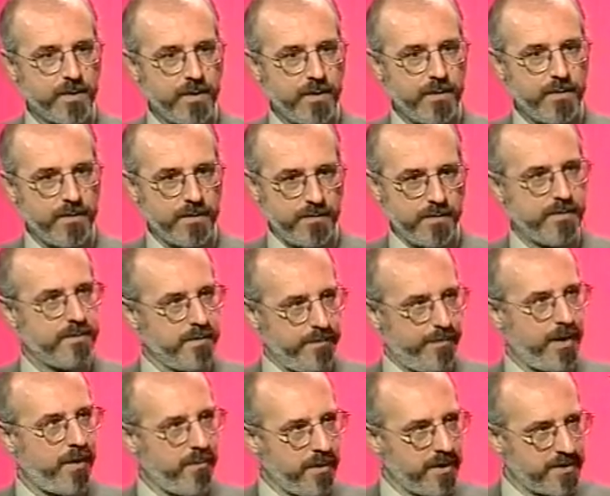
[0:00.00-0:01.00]
the
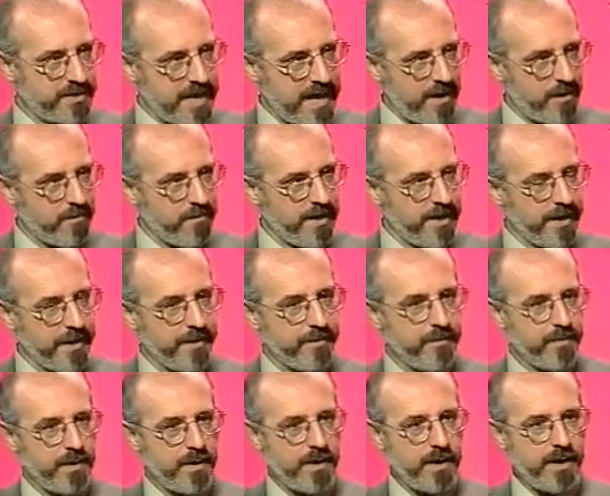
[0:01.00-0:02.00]
public town meeting.
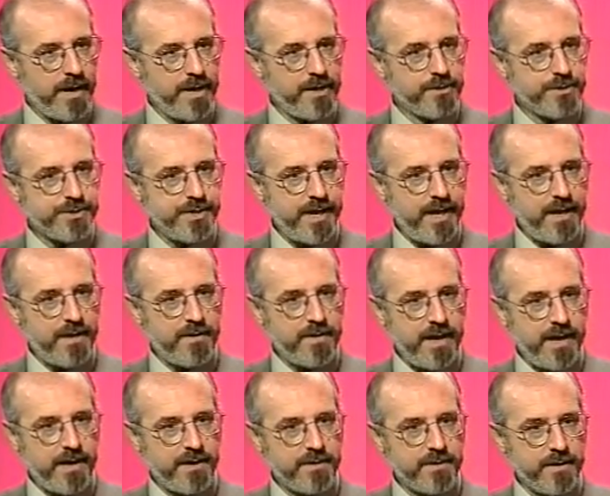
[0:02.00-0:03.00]
I understand
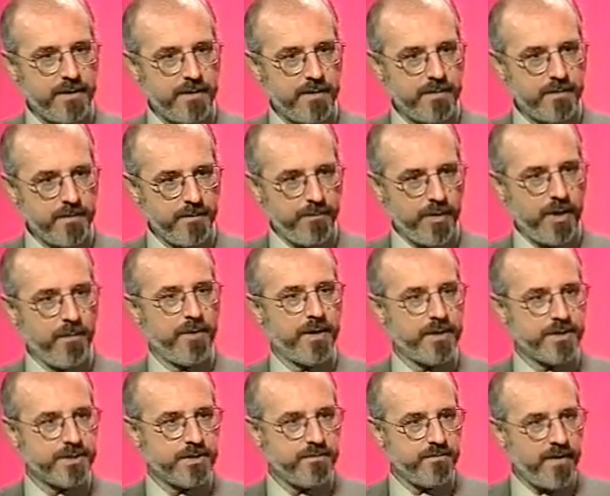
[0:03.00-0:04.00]
that the
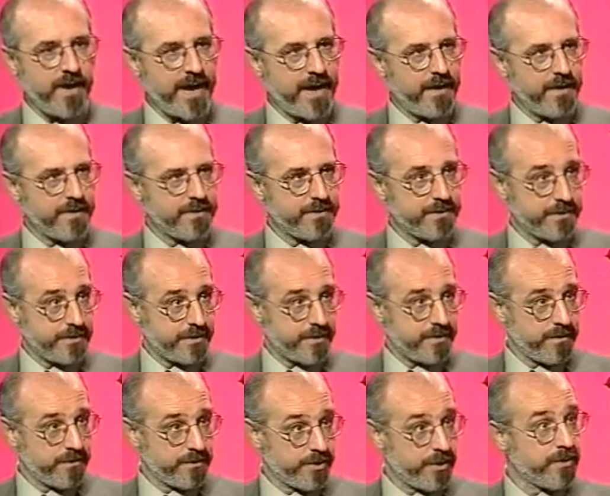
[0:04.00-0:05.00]
public is invited into
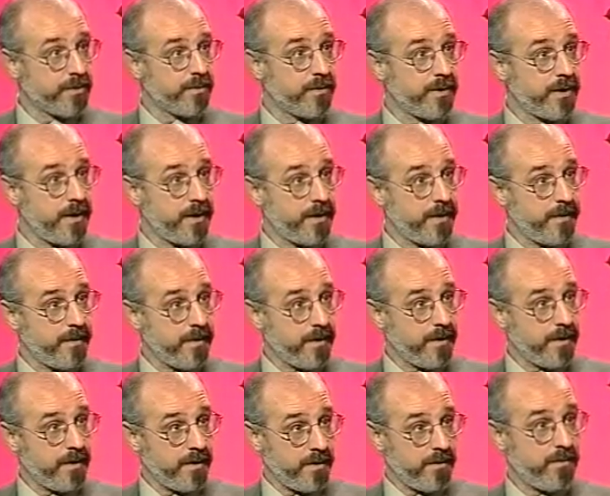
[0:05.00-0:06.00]
certain
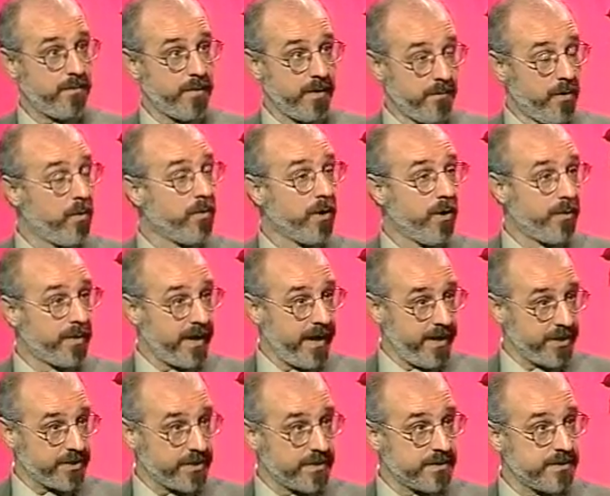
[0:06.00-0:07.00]
remote locations.